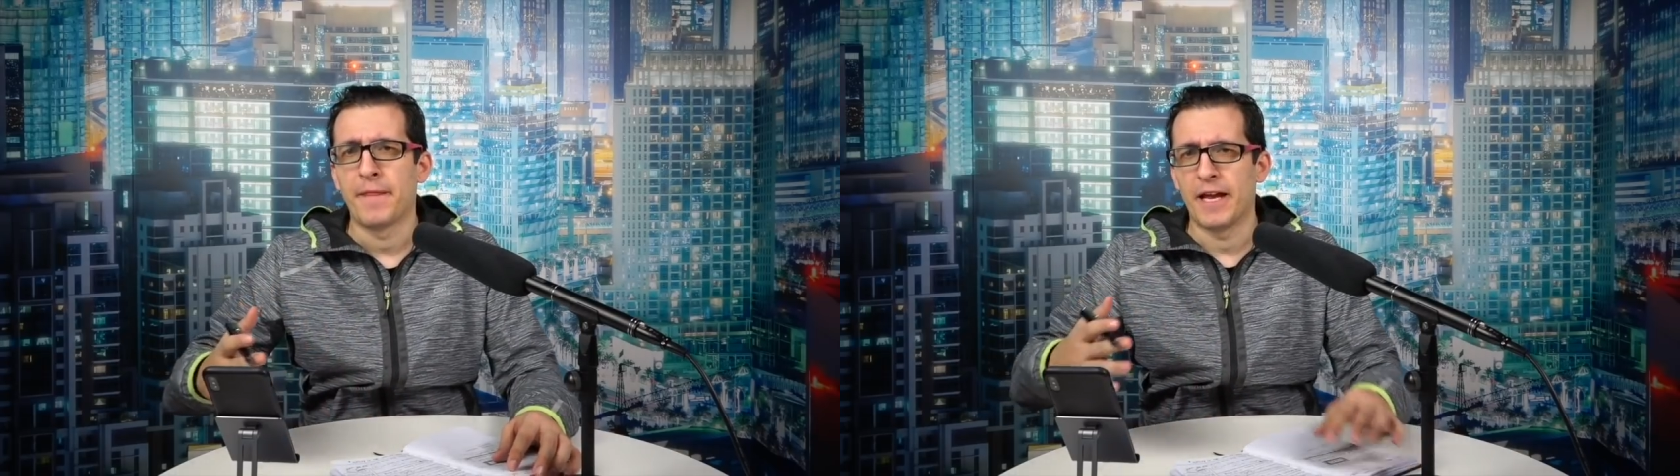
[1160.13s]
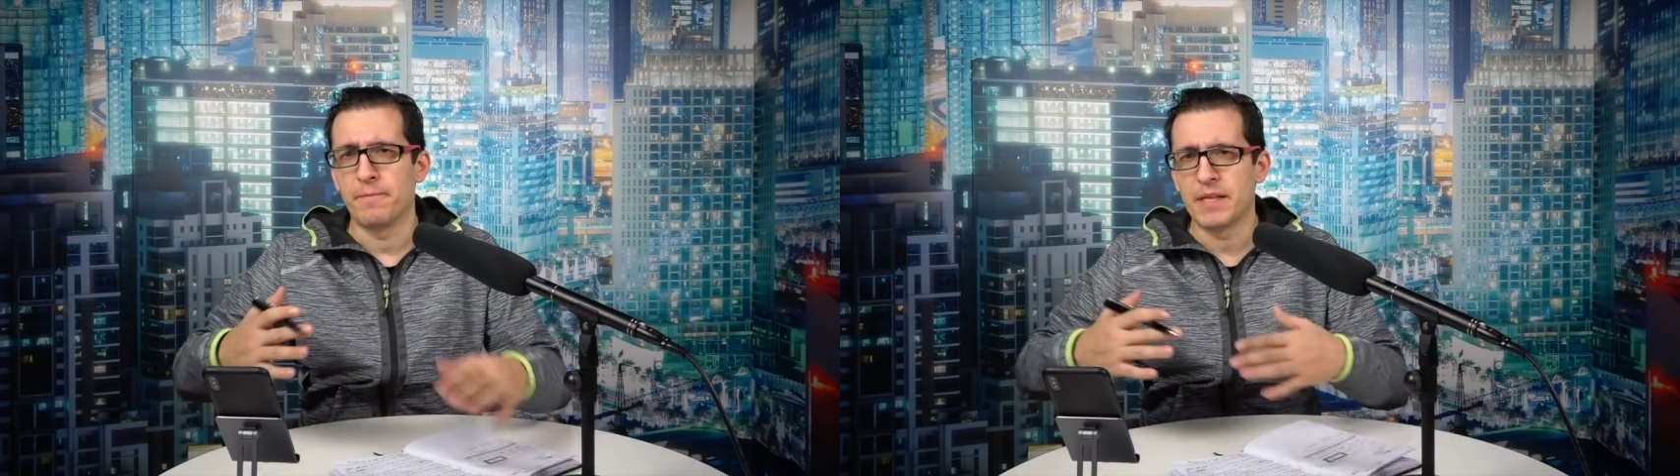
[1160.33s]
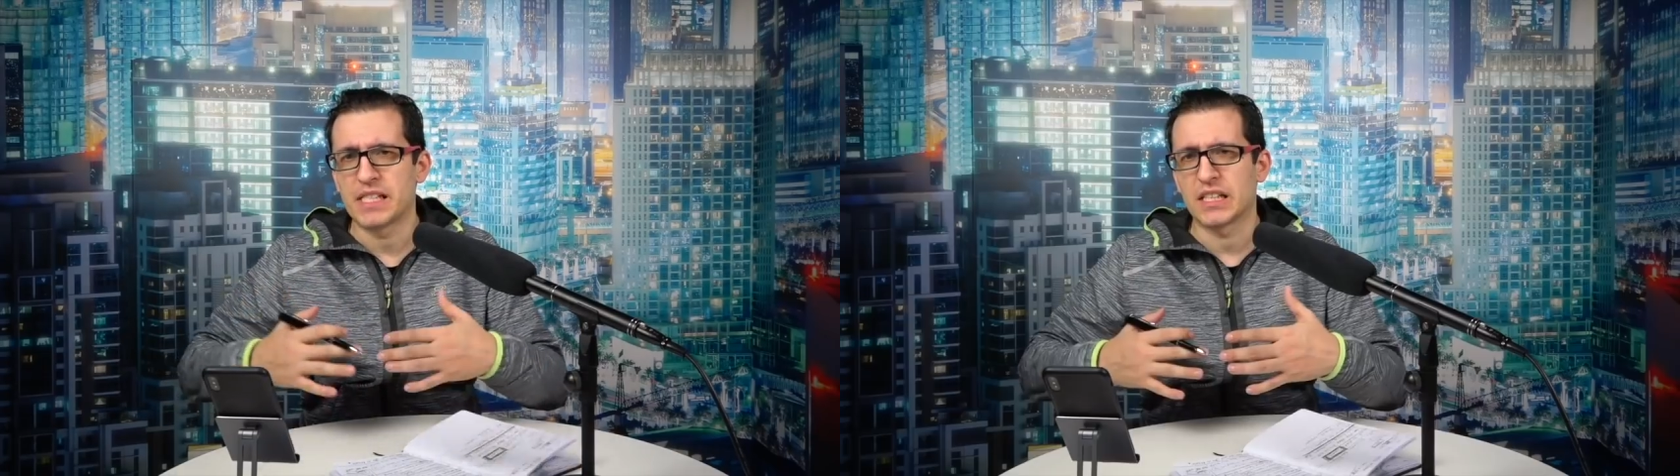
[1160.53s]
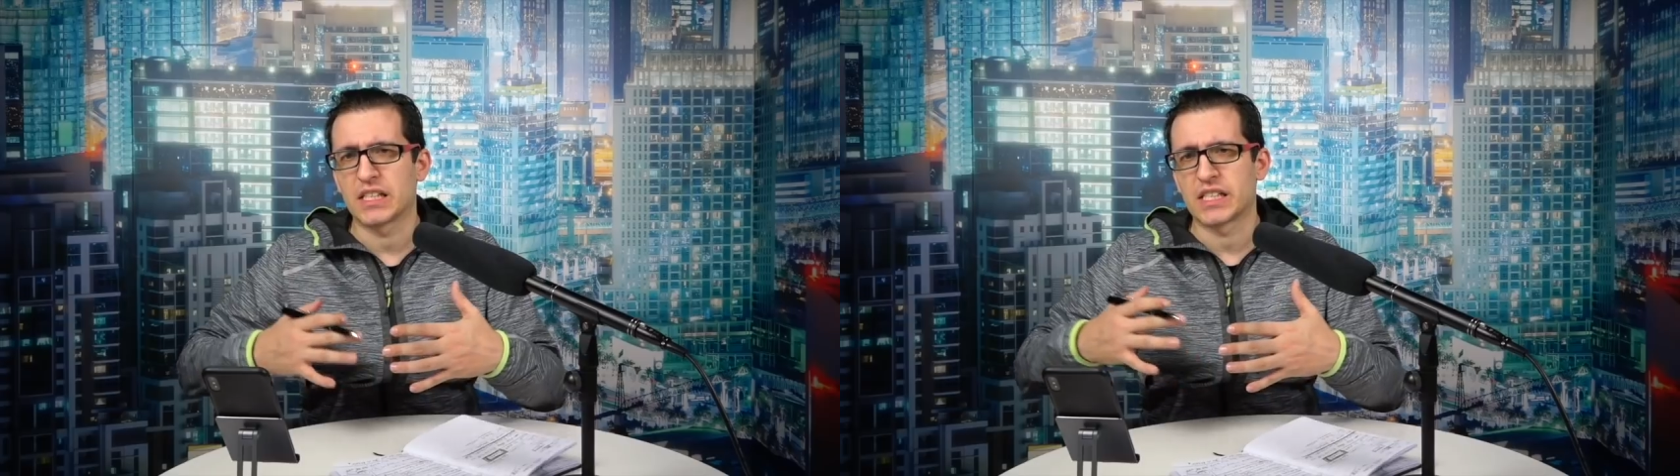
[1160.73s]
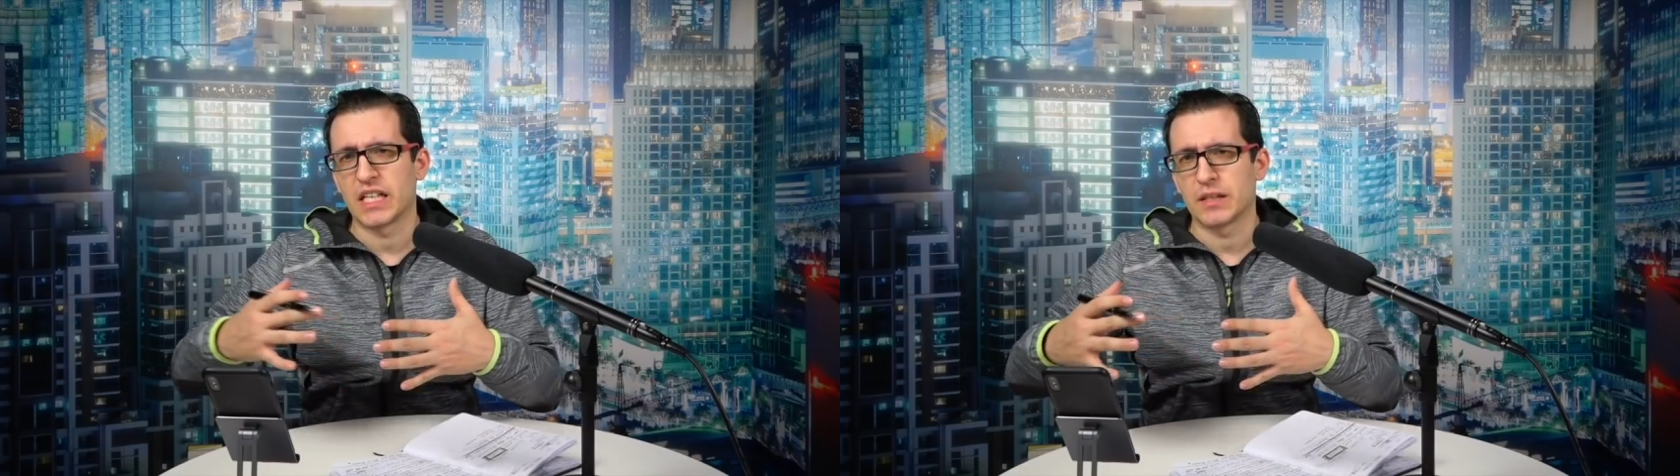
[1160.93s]
and
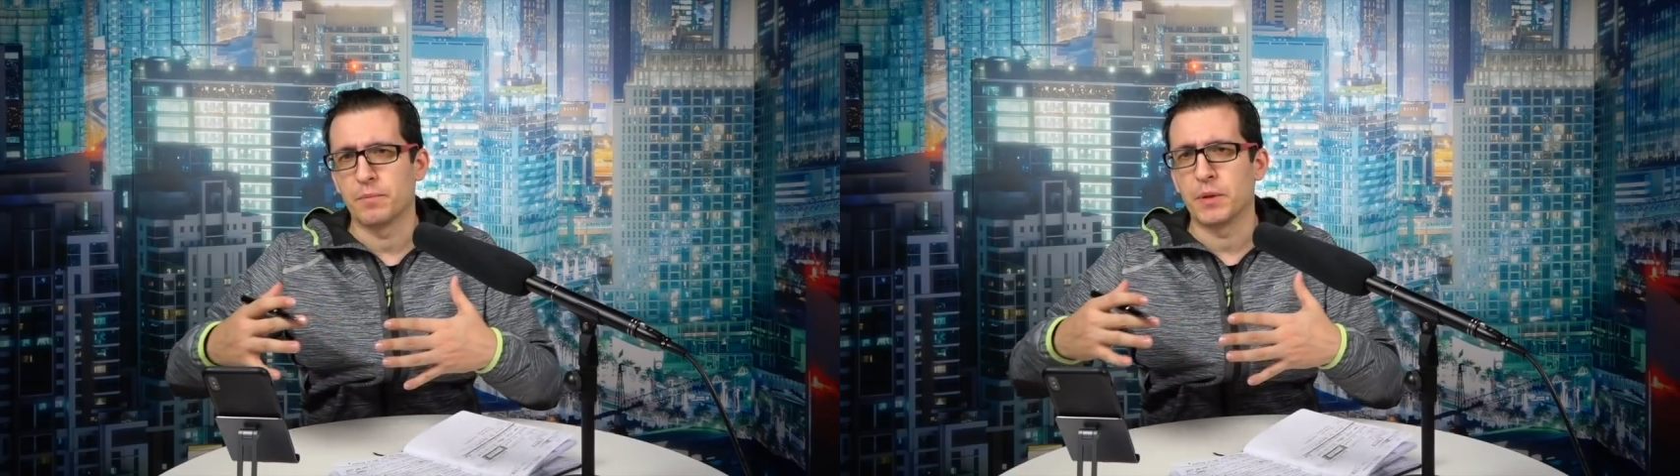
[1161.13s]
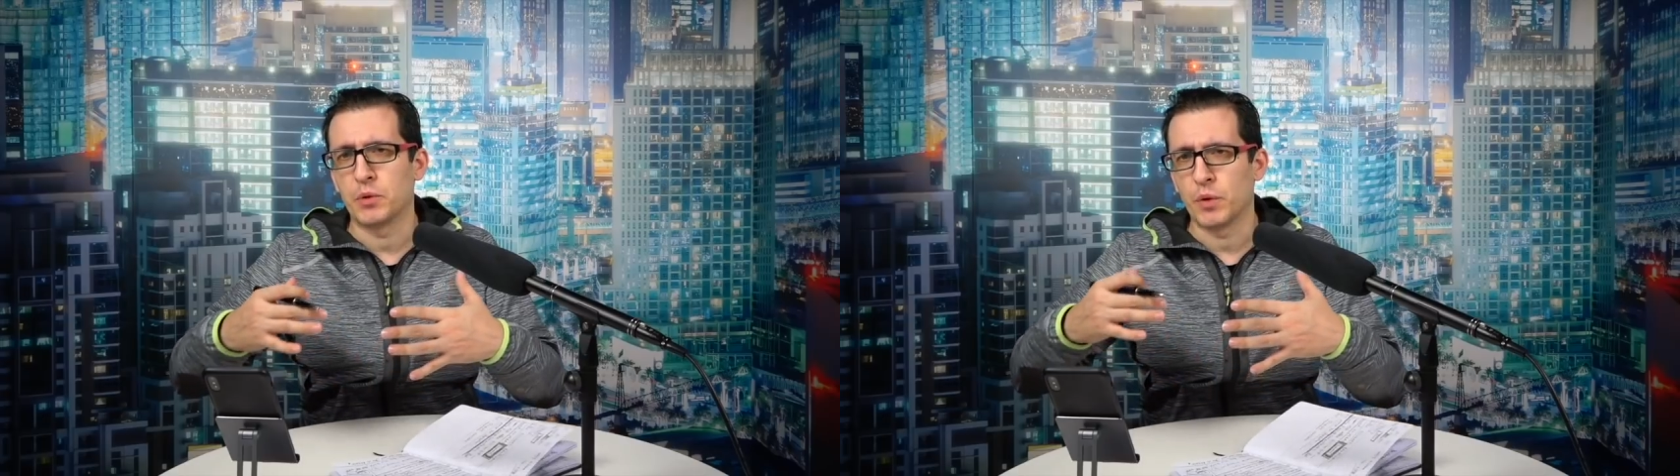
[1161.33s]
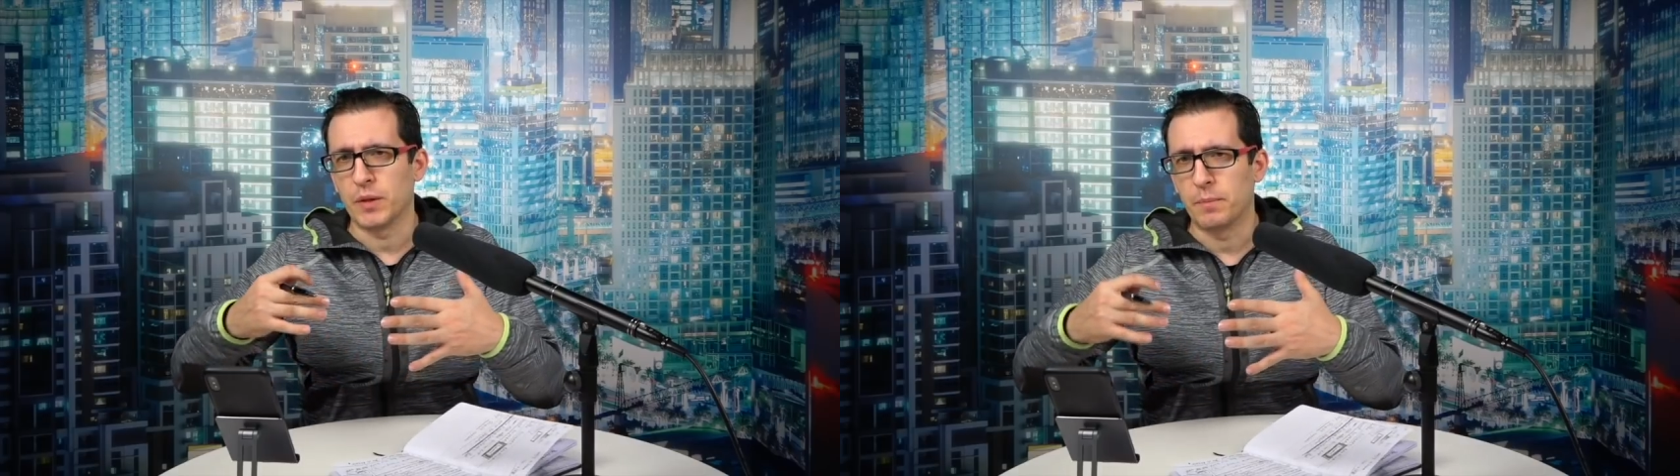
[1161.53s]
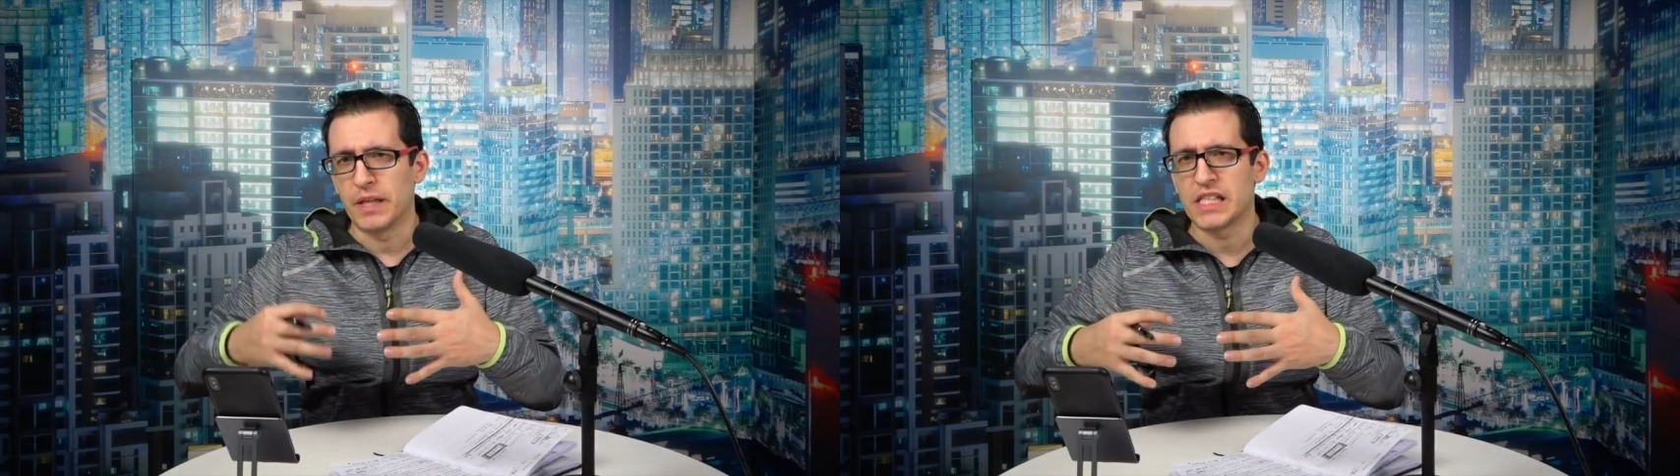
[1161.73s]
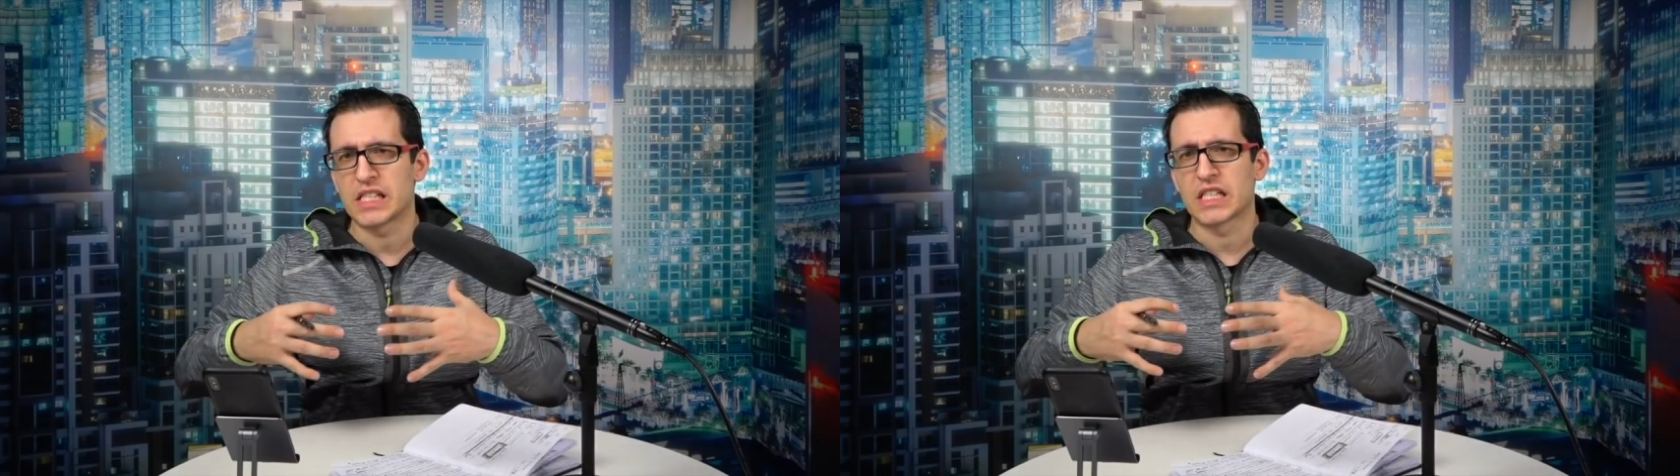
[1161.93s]
misunderstanding between
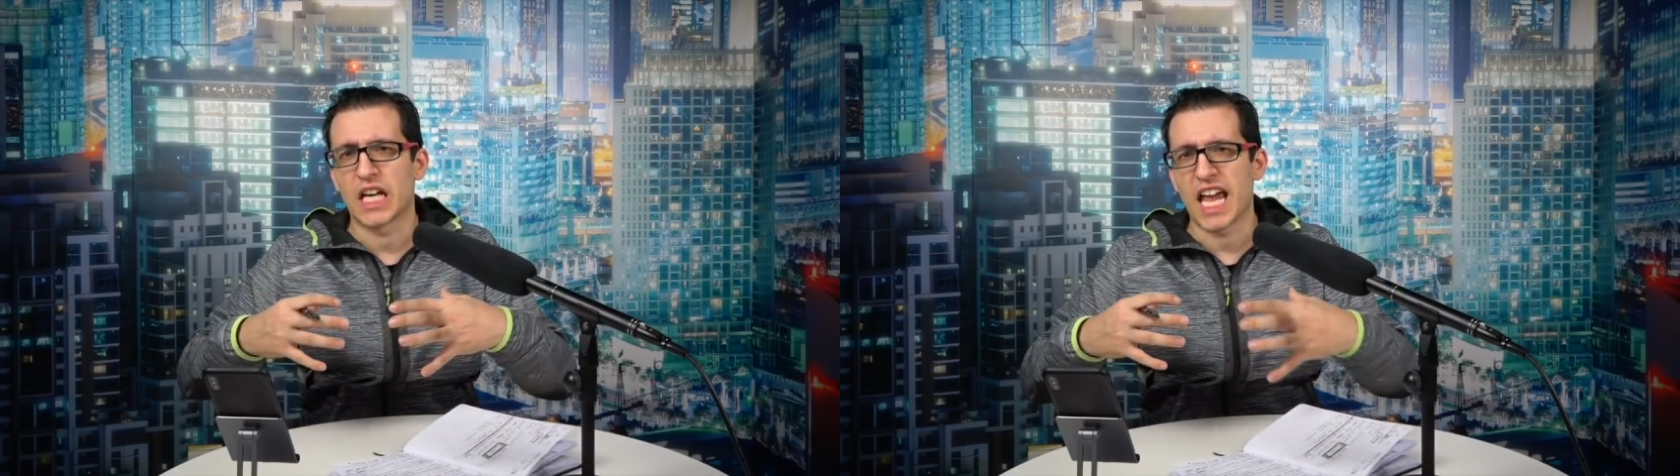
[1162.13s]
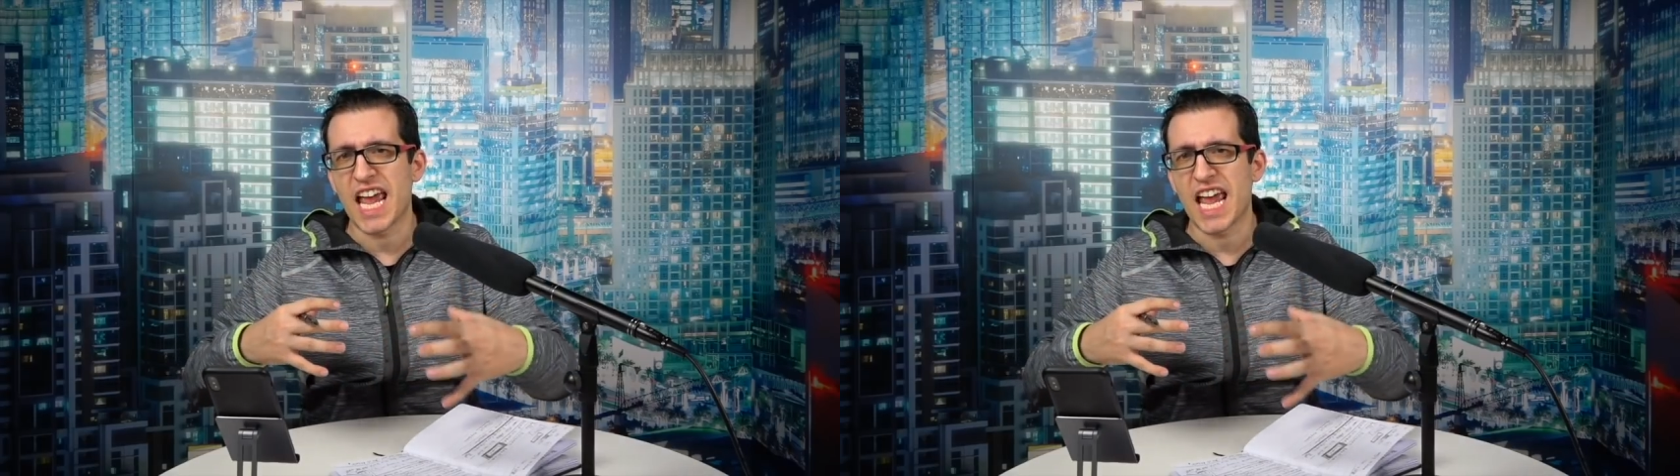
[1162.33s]
Blizzard